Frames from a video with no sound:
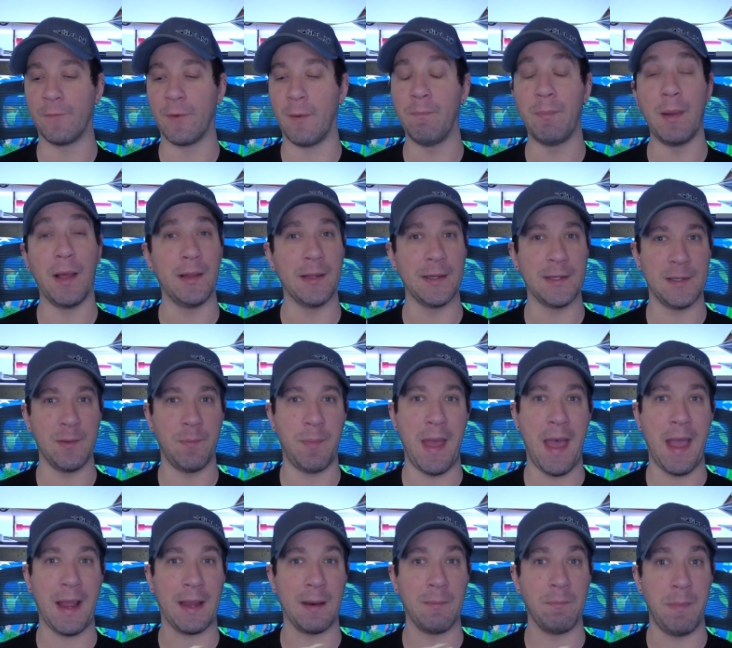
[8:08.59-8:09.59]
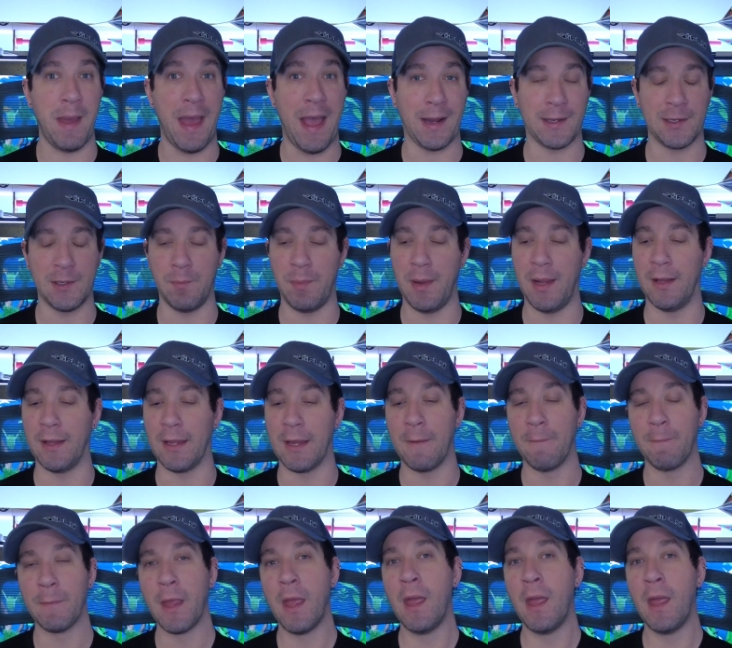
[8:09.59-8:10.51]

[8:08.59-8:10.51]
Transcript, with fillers: from belly to back and back to belly.